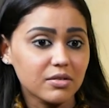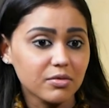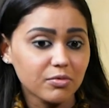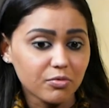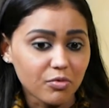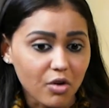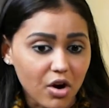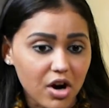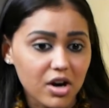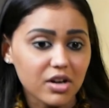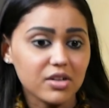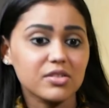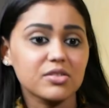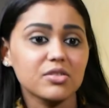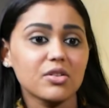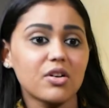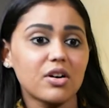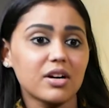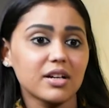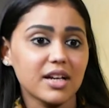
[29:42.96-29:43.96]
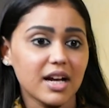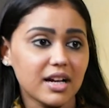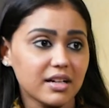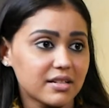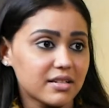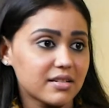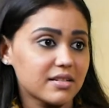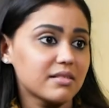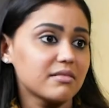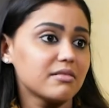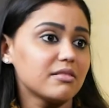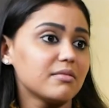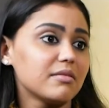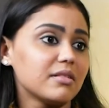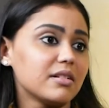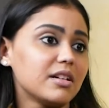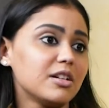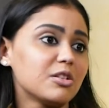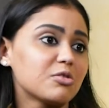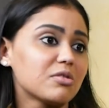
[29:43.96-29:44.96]
walks or gets
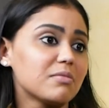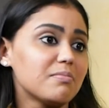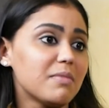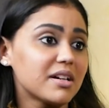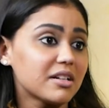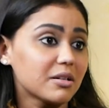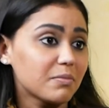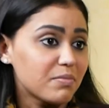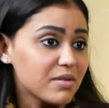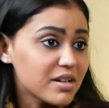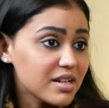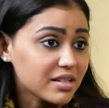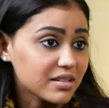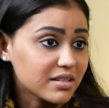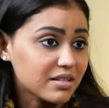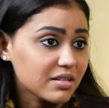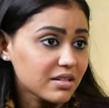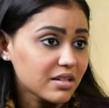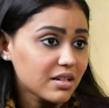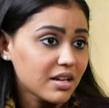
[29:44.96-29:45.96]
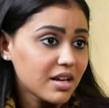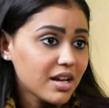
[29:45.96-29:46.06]
into a better place.